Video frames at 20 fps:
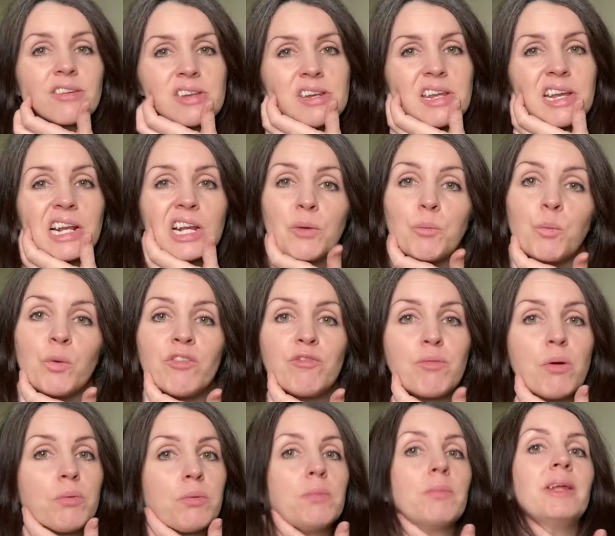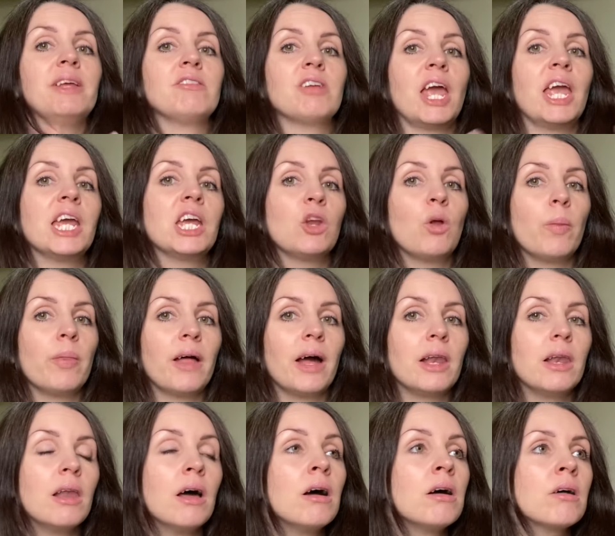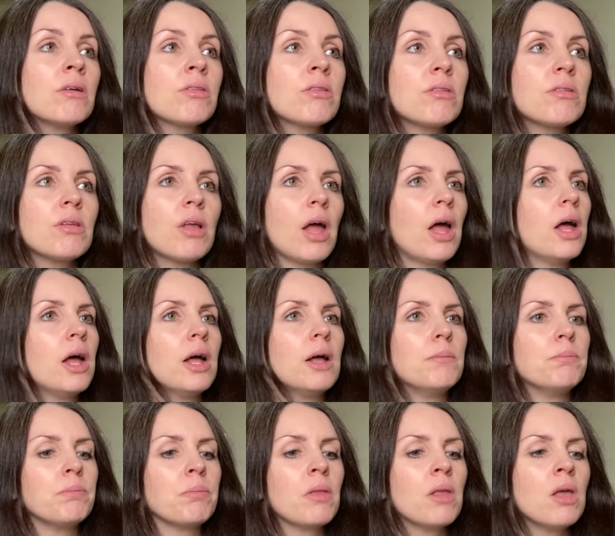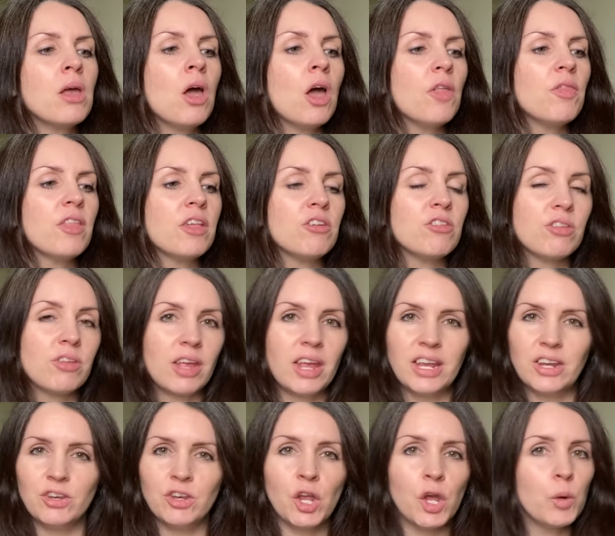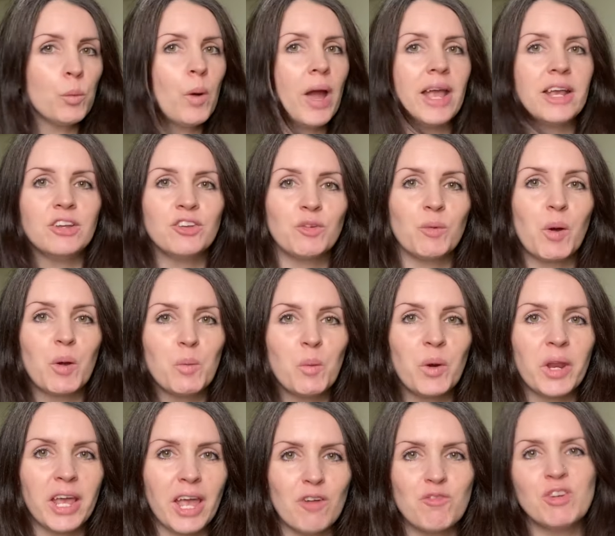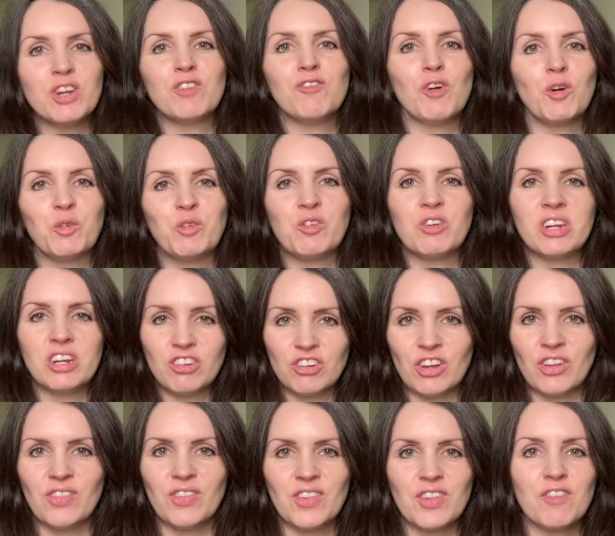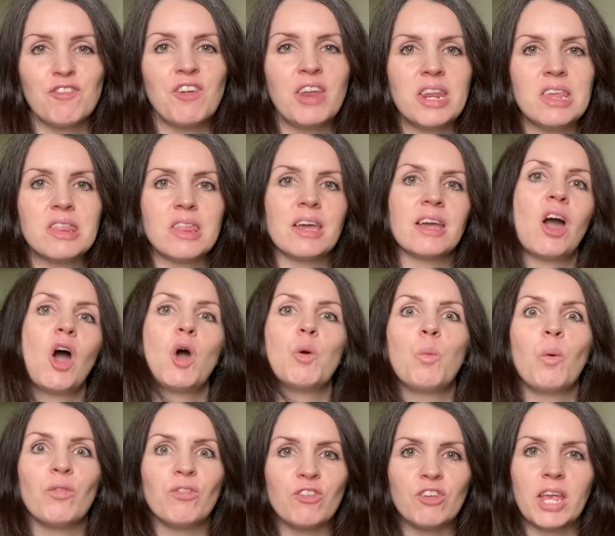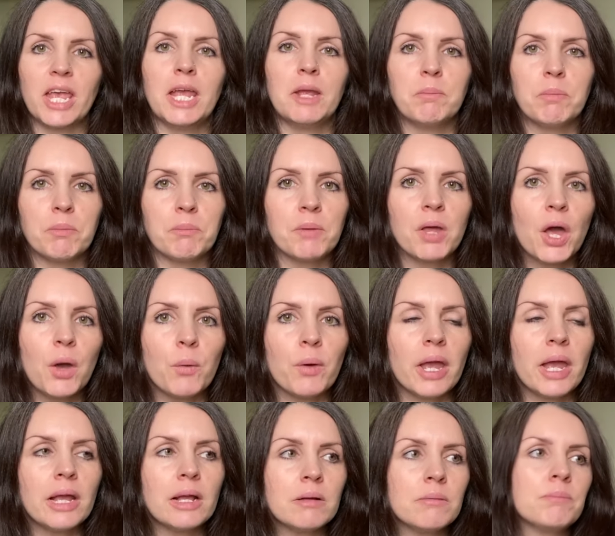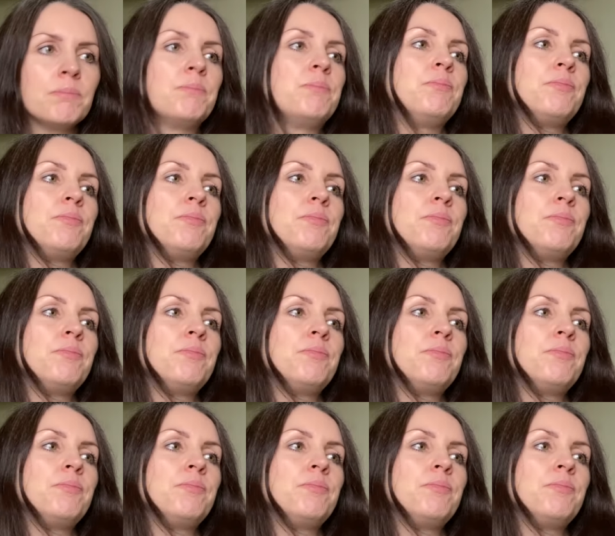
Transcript: in England we've probably taken on that last. There's in no way do I want to get rid of old traditions. If anything, I want to keep them going.